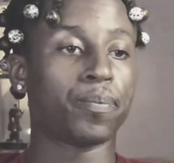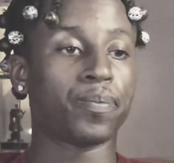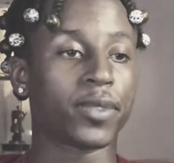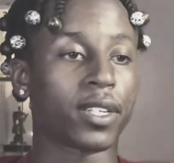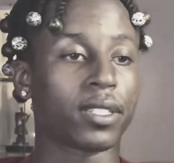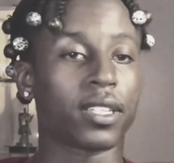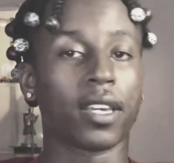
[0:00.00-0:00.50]

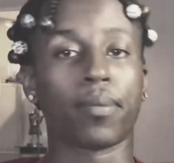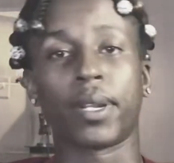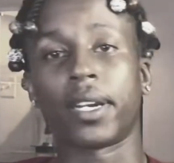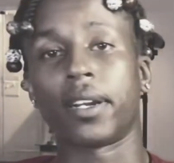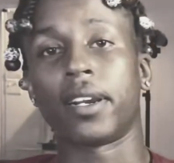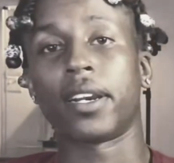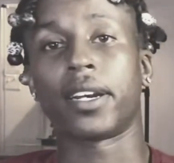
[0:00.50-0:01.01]
Just give me
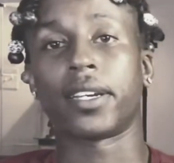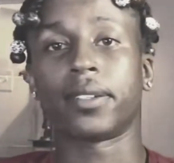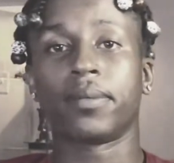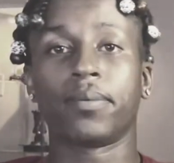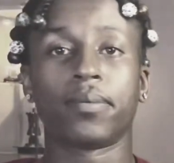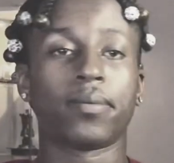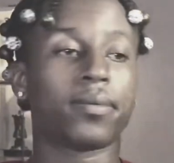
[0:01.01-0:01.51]
the gun.
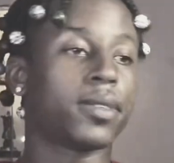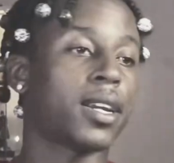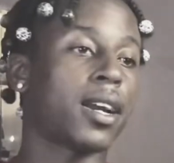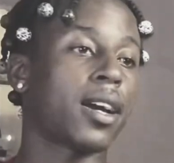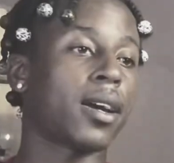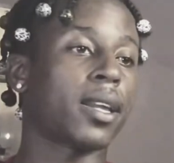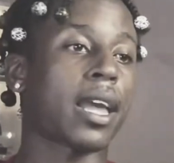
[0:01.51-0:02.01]

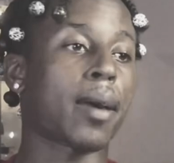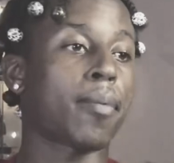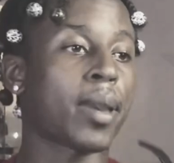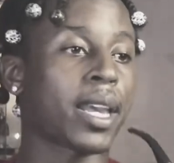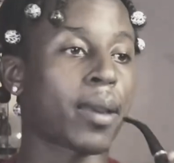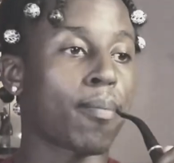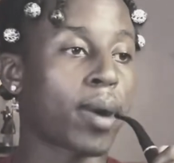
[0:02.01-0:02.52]
Y'all
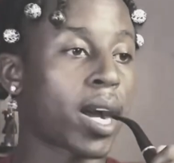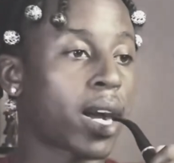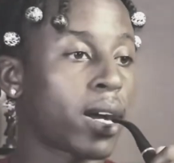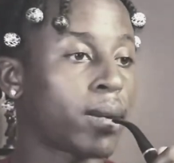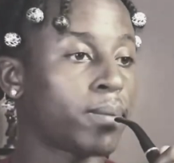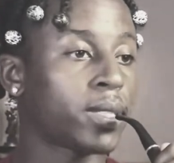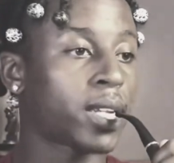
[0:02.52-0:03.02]
making
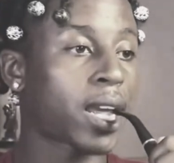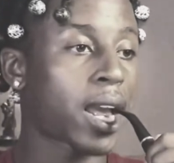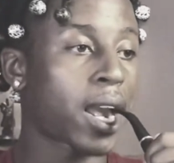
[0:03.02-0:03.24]
bombs.